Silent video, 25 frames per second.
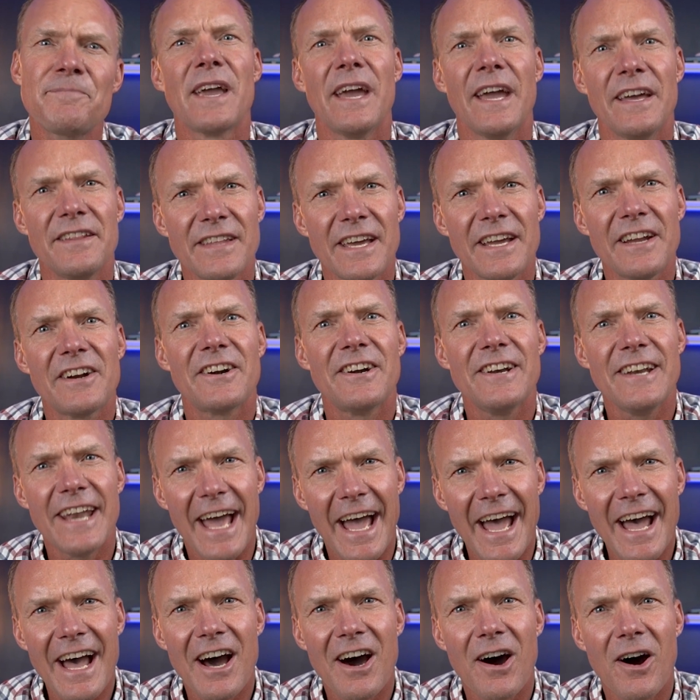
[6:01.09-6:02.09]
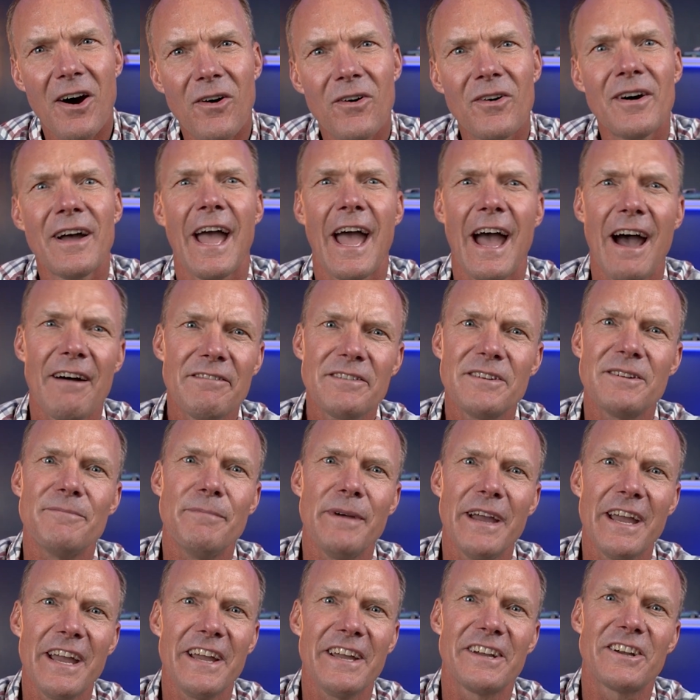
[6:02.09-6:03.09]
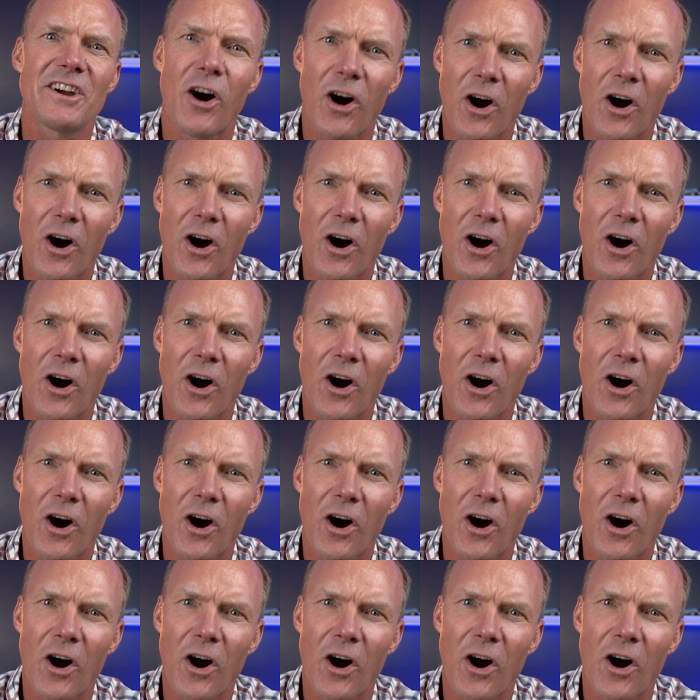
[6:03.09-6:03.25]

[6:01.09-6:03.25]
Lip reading: and they are now having to make